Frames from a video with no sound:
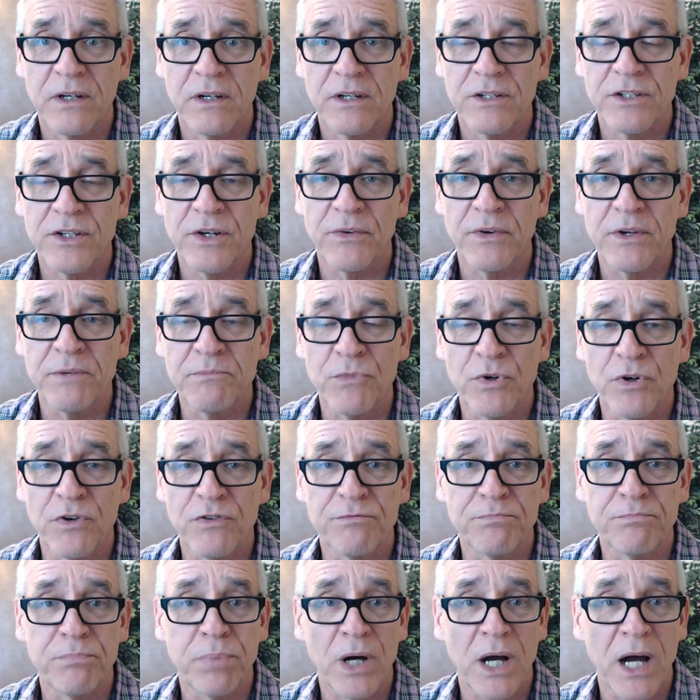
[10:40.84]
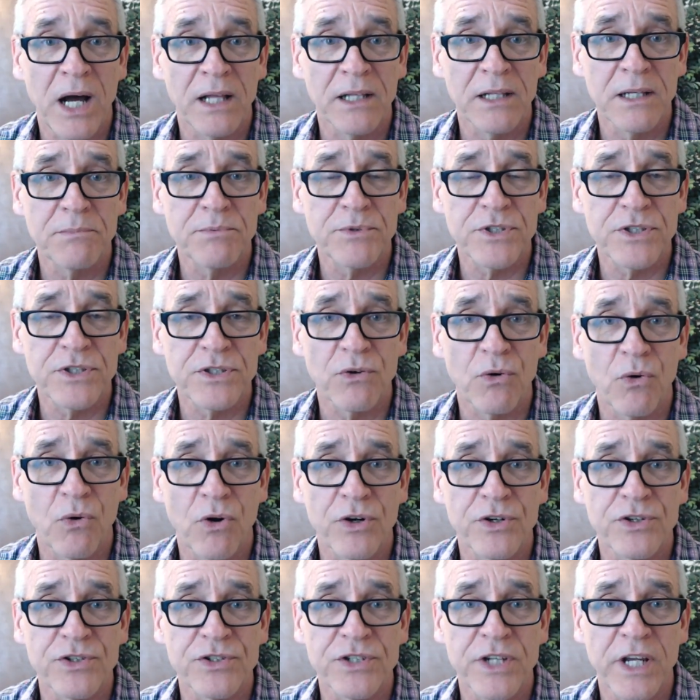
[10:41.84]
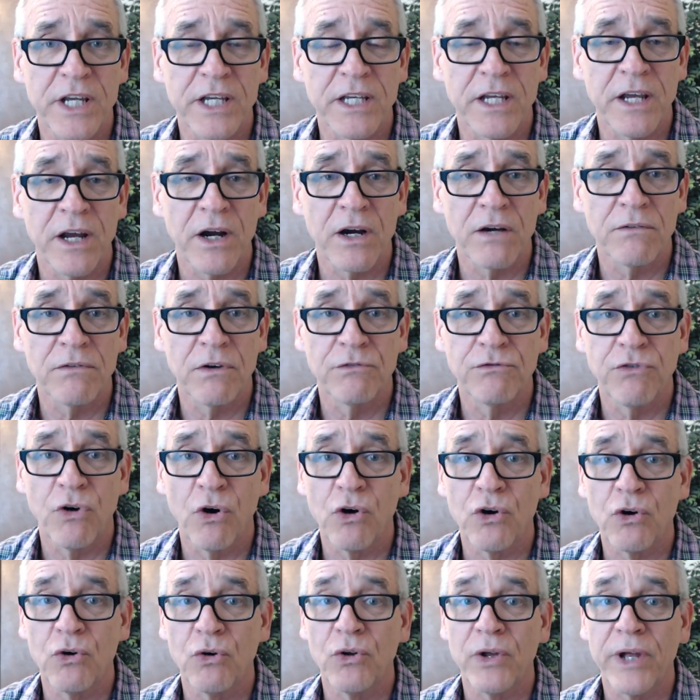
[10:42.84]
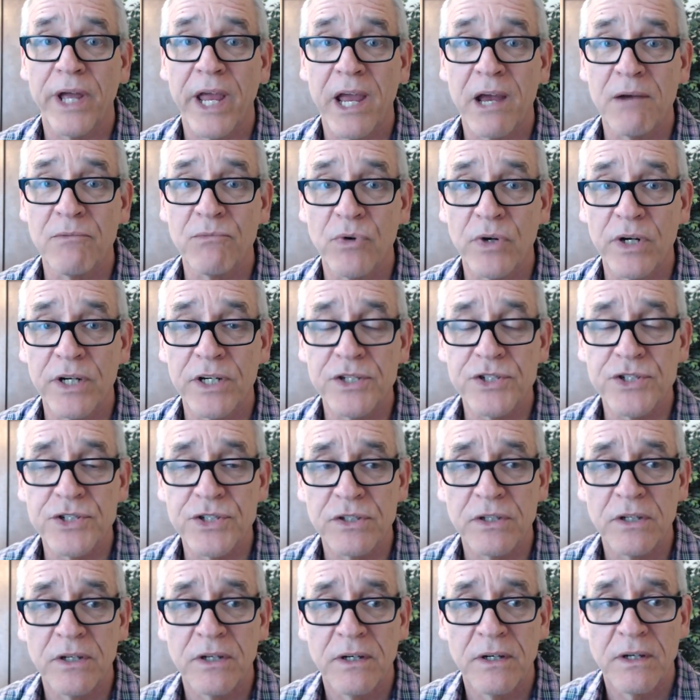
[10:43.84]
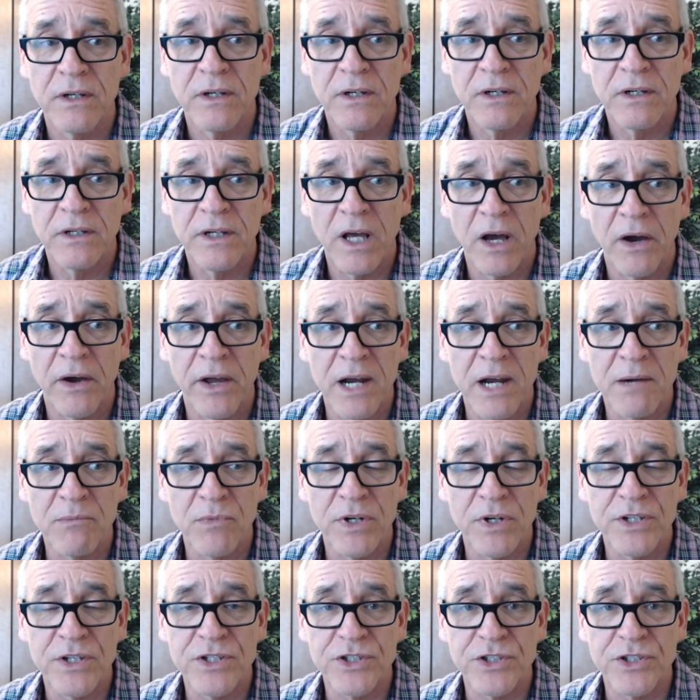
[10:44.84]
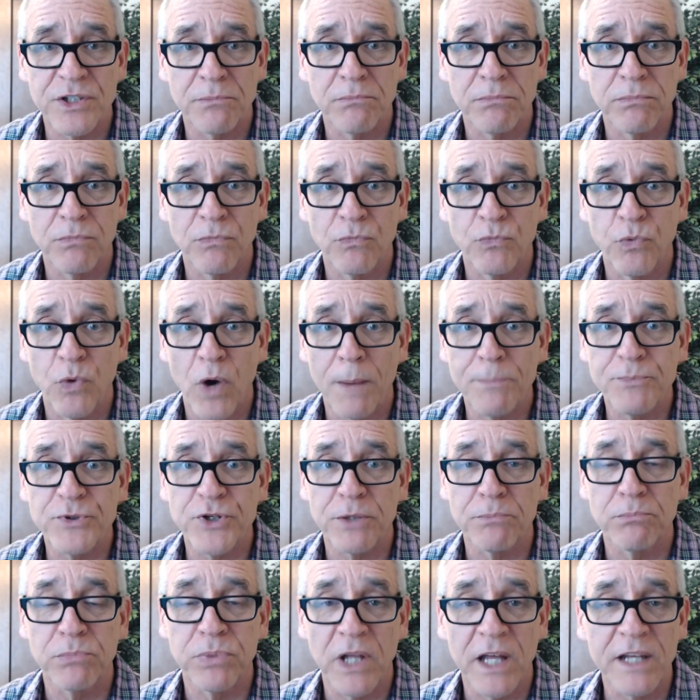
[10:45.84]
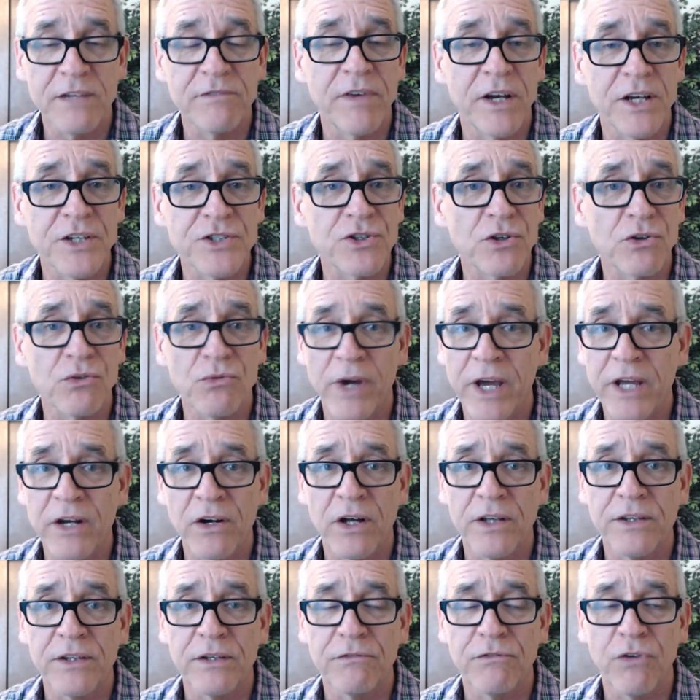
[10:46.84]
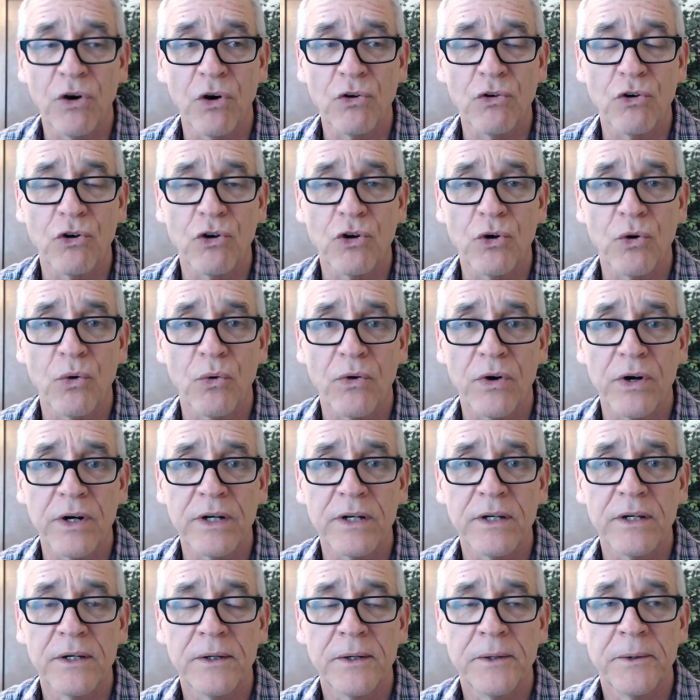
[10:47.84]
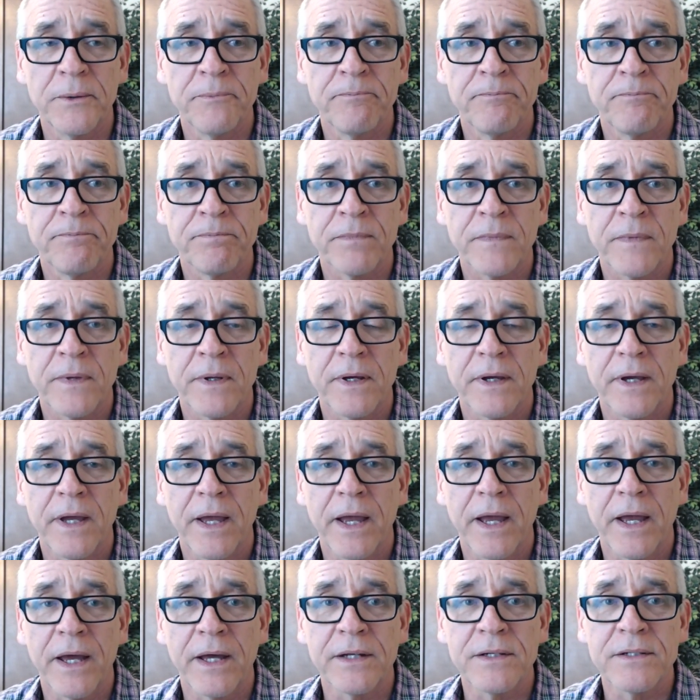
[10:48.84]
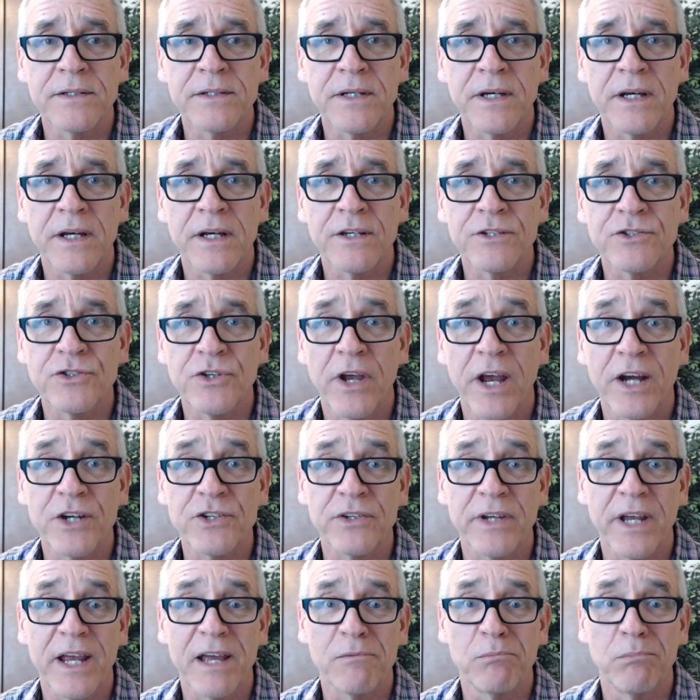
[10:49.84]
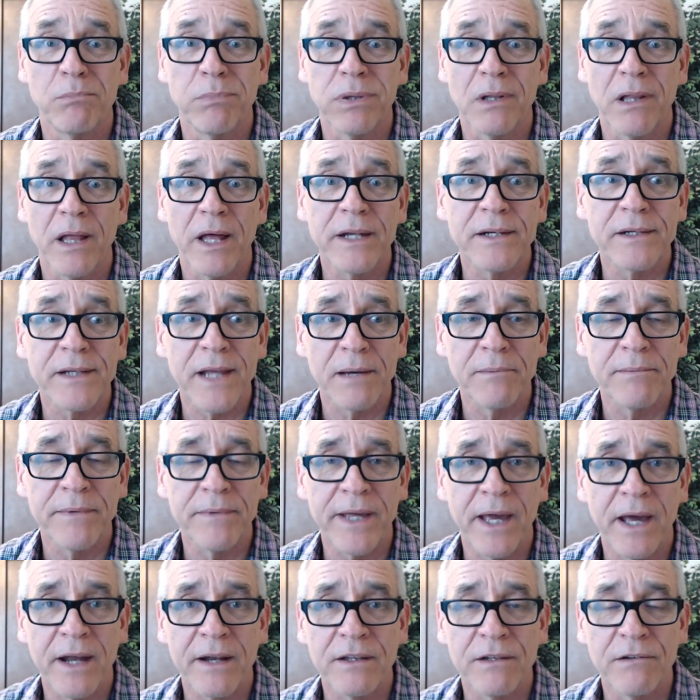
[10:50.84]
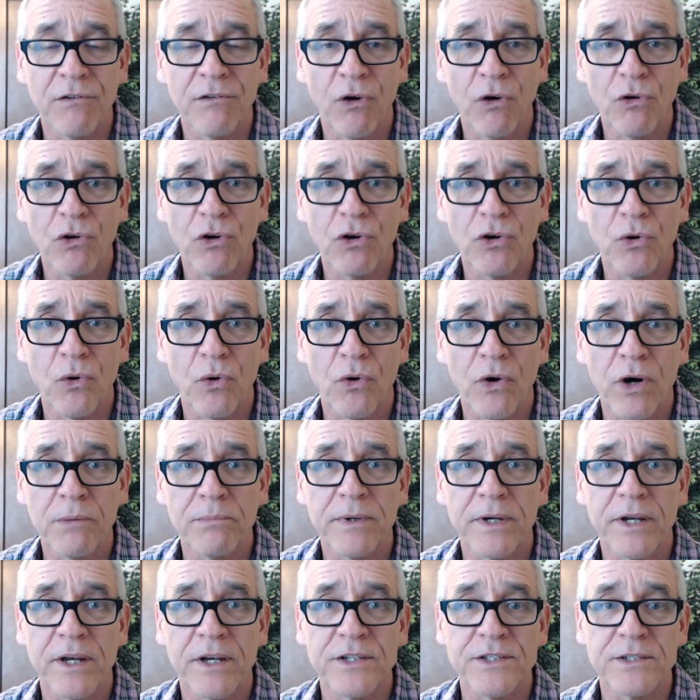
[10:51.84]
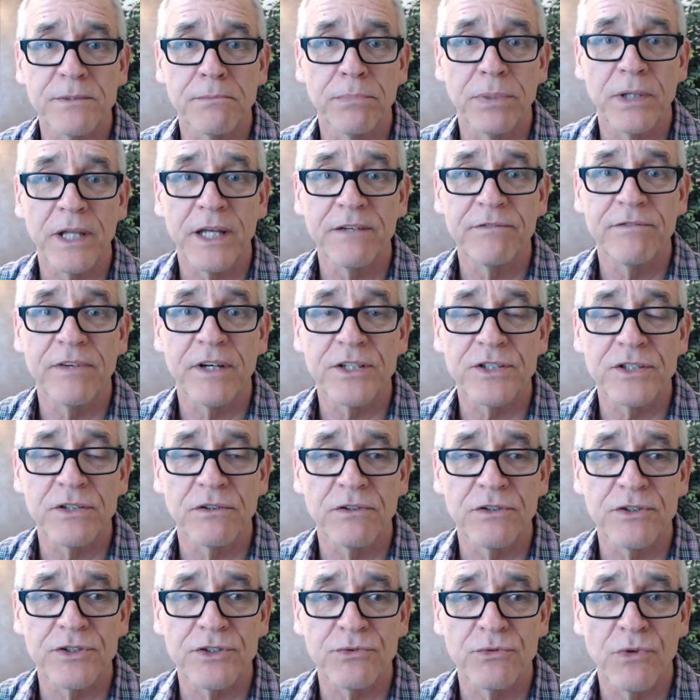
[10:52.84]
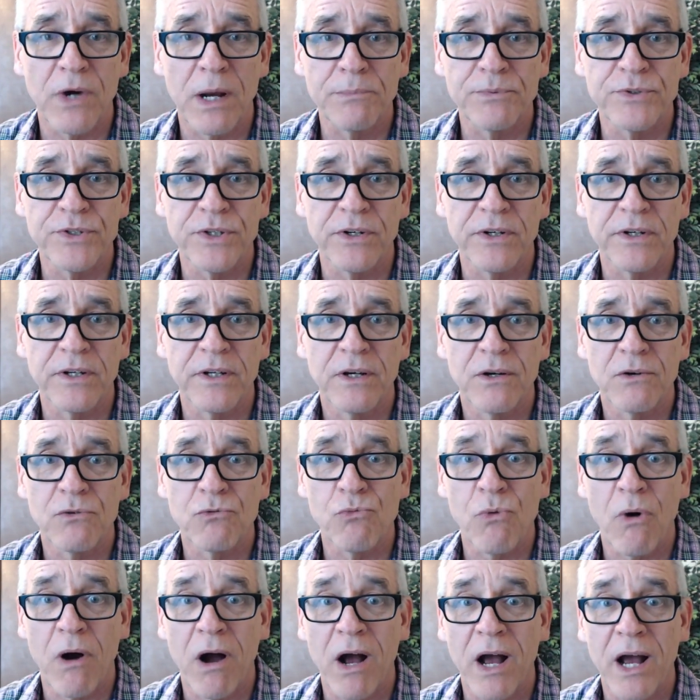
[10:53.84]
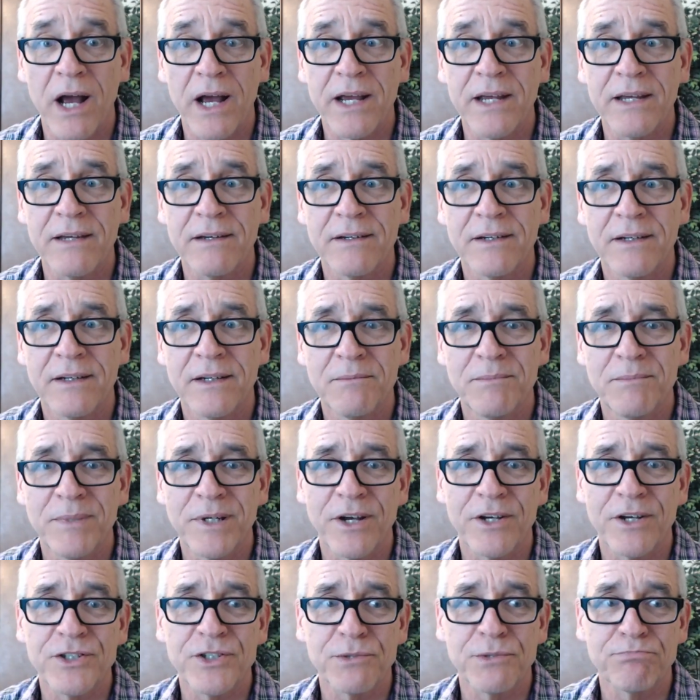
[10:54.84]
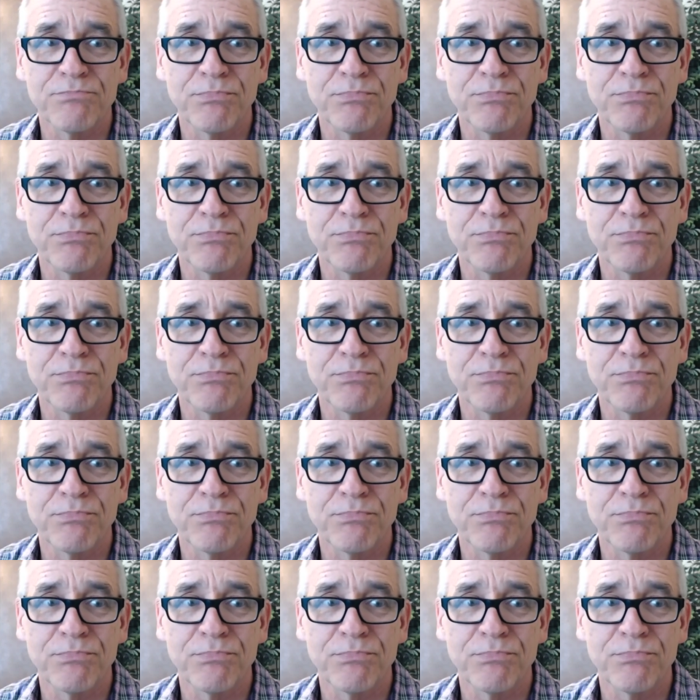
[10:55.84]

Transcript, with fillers: to remove polyps or to take care of a vocal hemorrhage now, hemorrhage is a ruptured blood vessel right on the vocal cord. And uh, so you actually have blood coming out of the vocal cord because the blood vessel is ruptured. Why? Because